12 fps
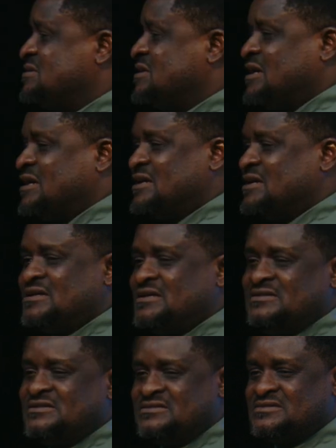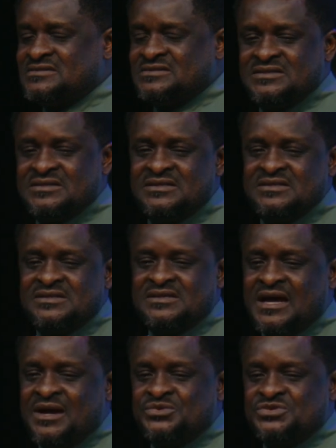Uh,
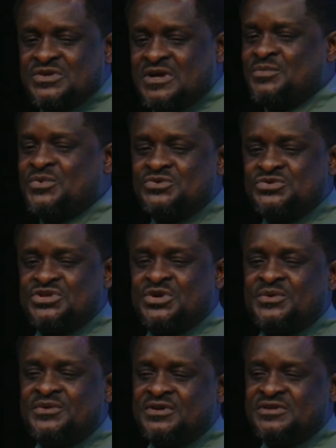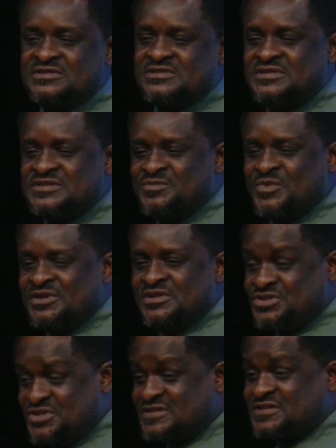I will, so I'm going to share with us this morning
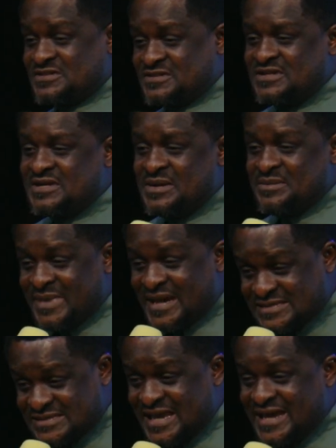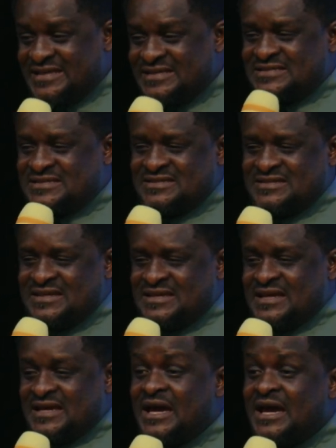Jesus by signs
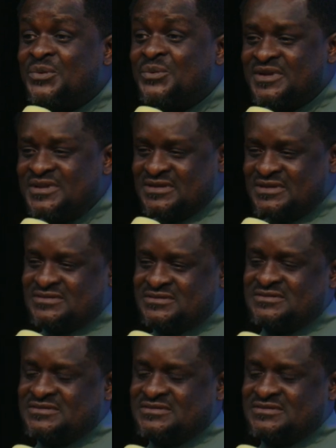and wonders.